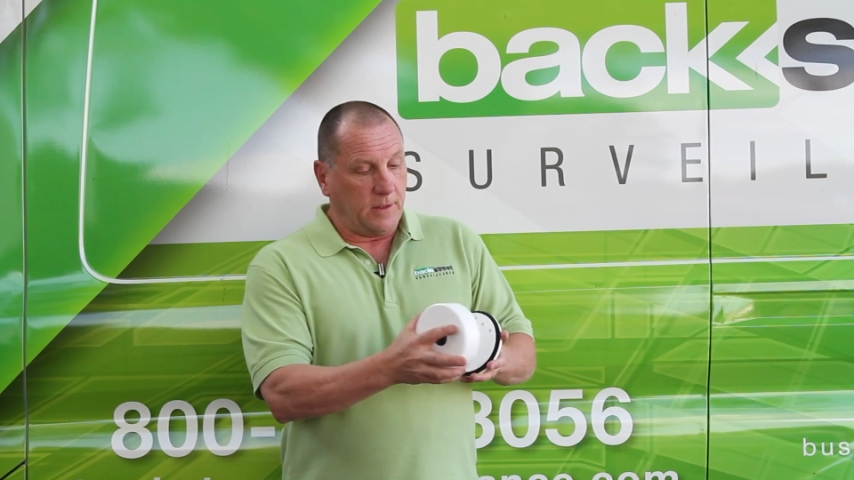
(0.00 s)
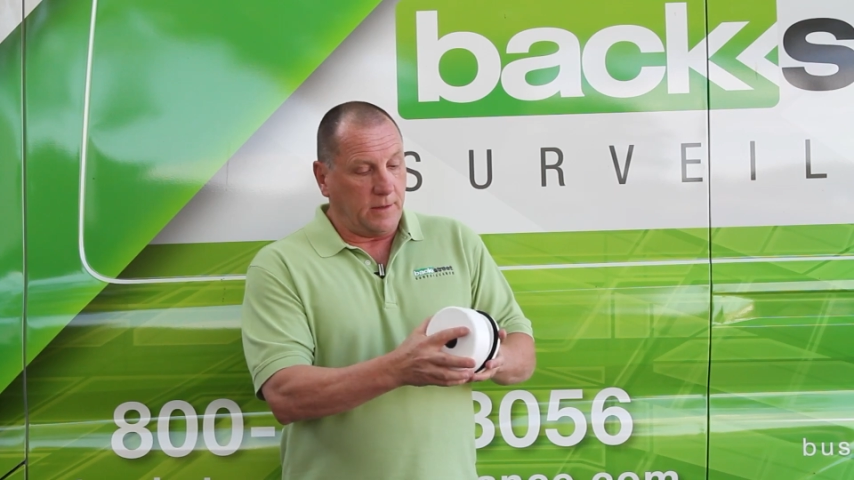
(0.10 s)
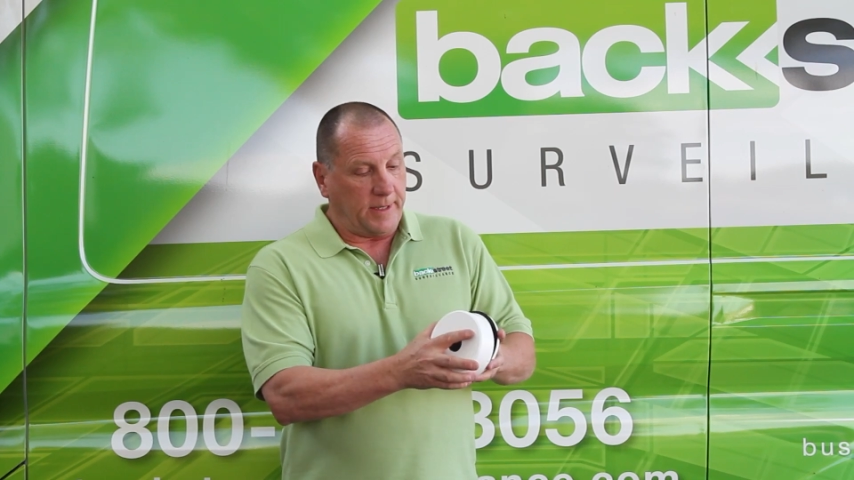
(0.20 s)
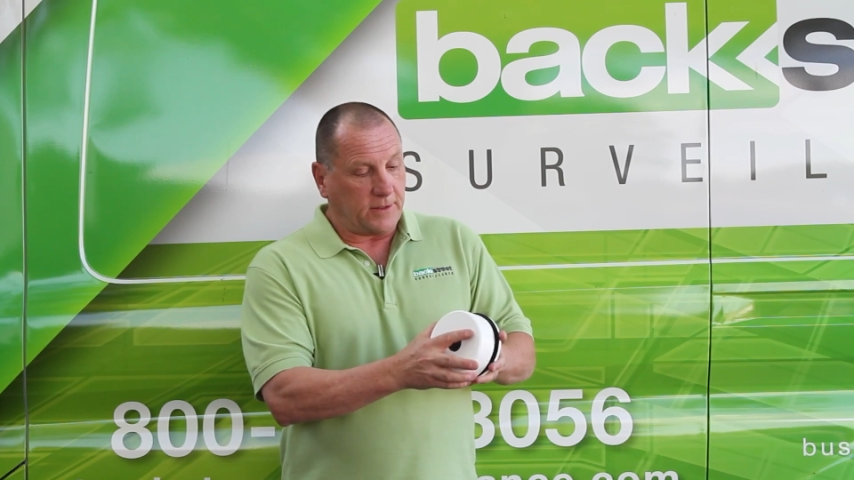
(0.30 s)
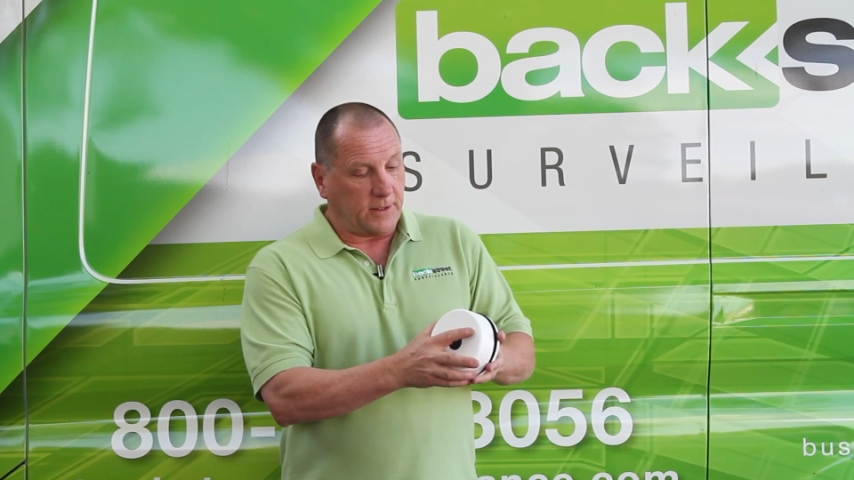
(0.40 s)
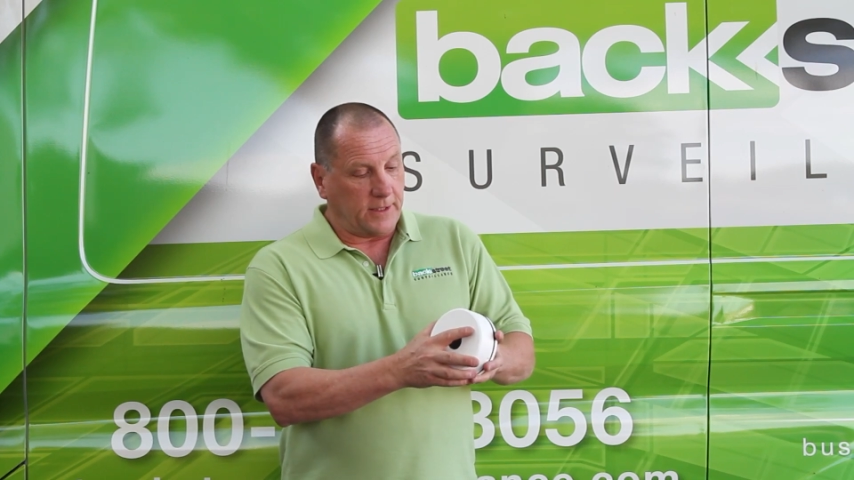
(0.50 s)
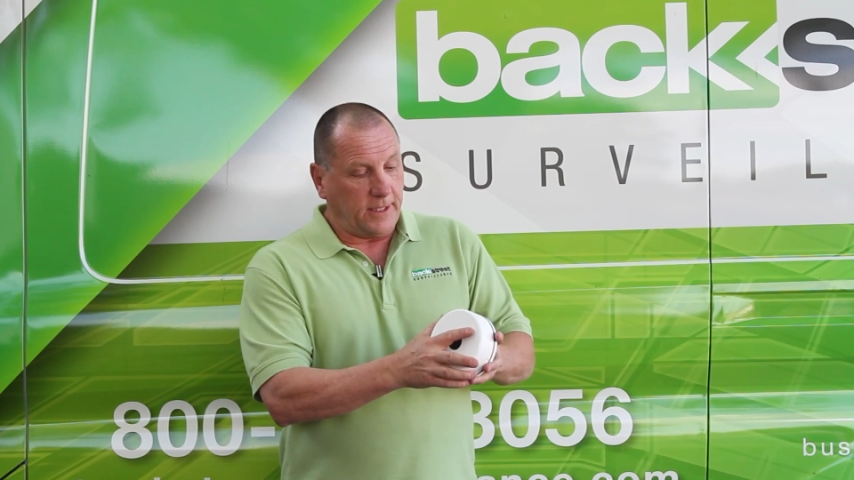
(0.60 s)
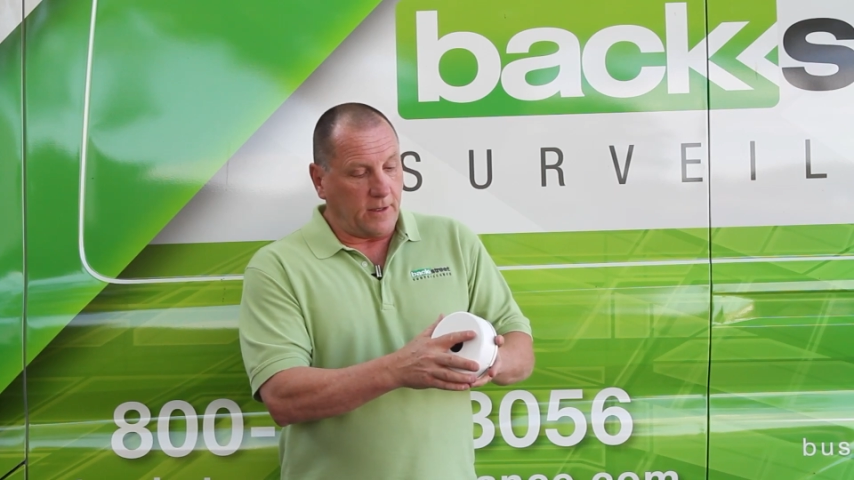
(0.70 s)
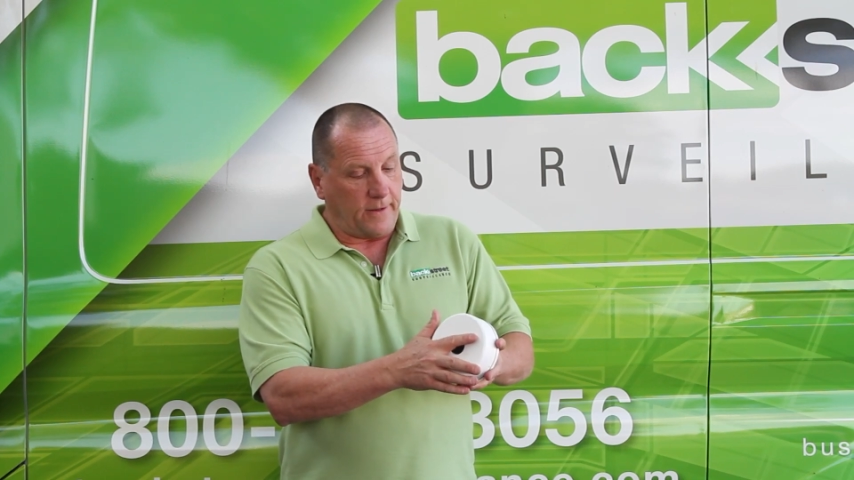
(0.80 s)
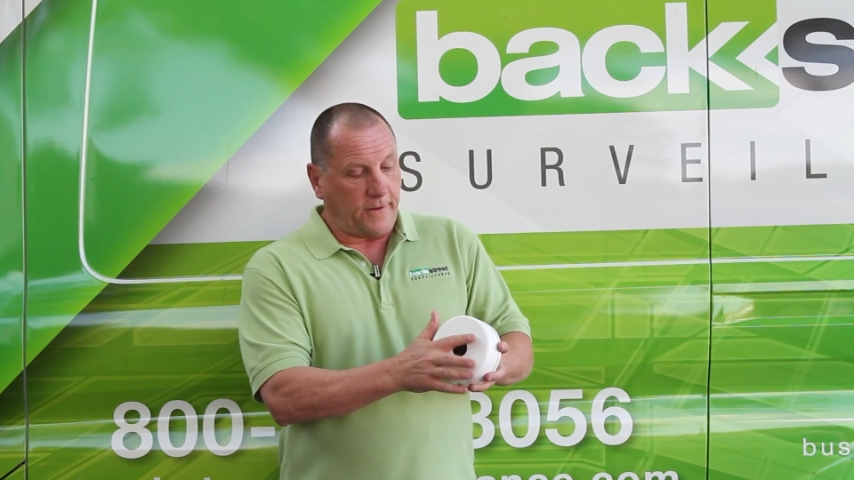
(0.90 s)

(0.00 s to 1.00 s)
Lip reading: you mount the lid on